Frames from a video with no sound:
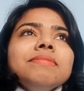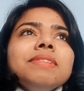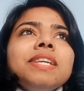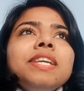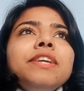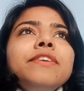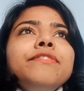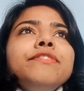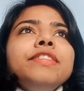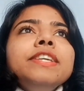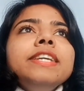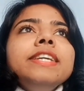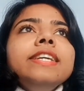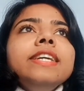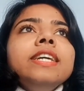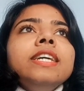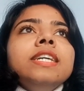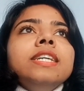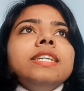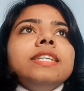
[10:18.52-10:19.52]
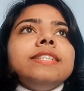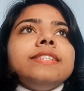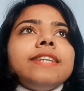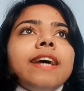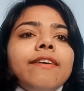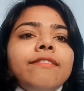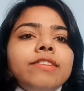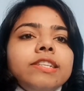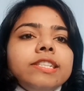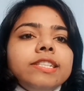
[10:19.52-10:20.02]
if the
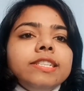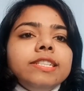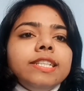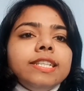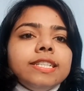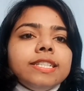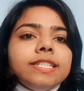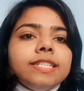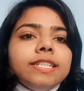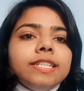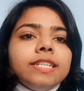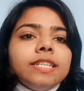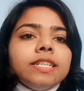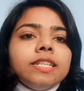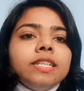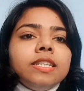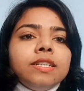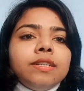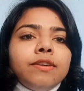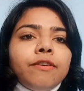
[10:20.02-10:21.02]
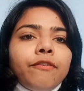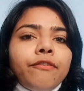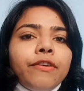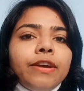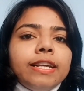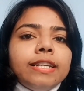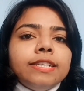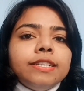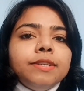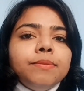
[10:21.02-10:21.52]
stability testing
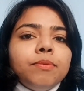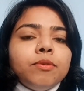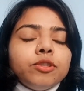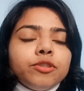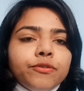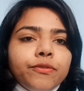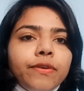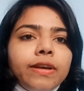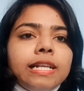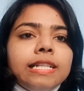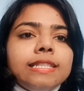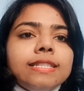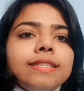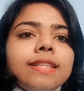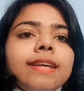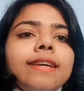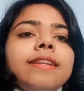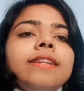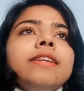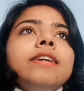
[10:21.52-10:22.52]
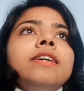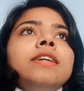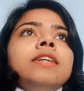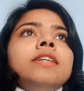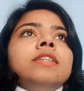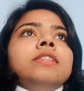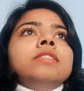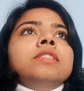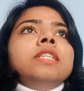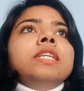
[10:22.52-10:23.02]
reports fails, then
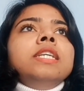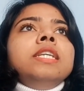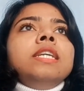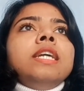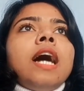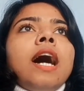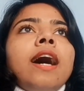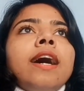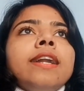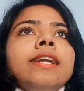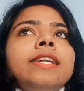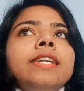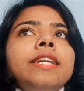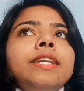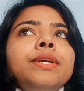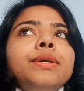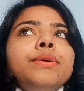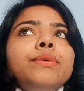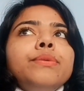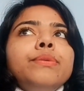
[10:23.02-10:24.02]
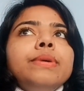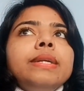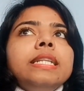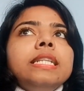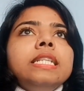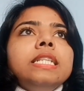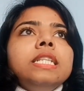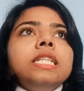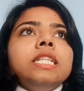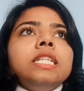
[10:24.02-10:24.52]
the R&D
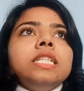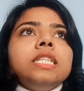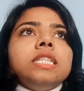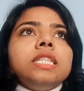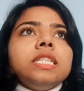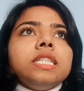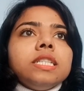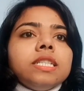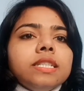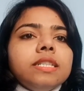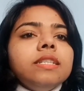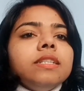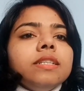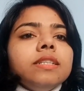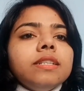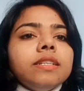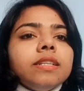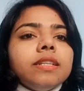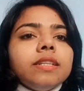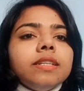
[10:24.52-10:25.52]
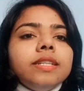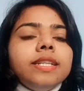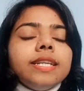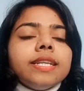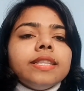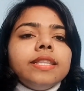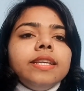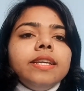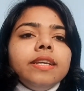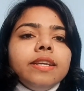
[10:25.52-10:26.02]
will
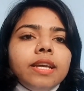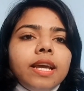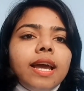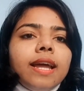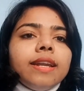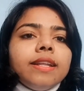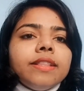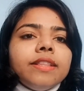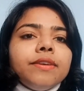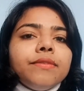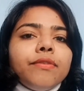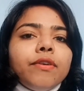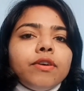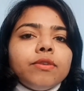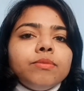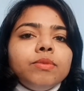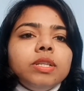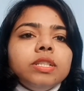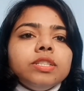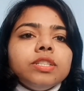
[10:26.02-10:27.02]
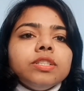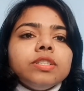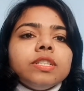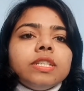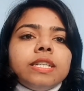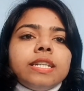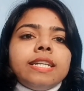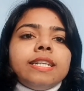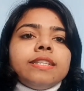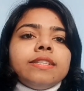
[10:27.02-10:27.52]
take the another formulations
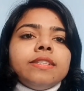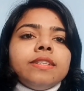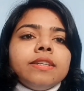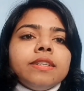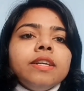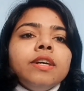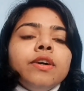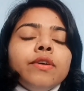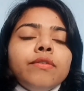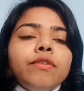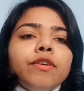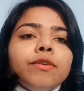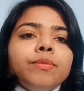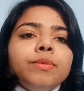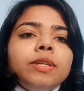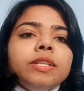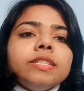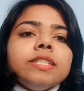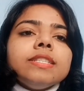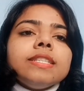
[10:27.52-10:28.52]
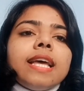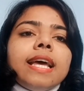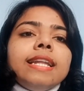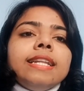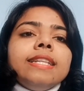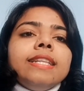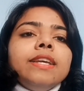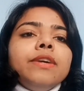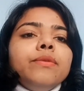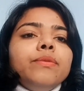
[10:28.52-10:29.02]

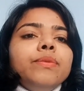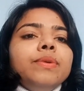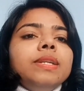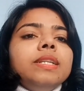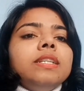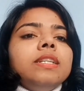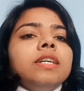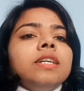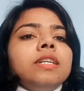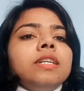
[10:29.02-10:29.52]
and they will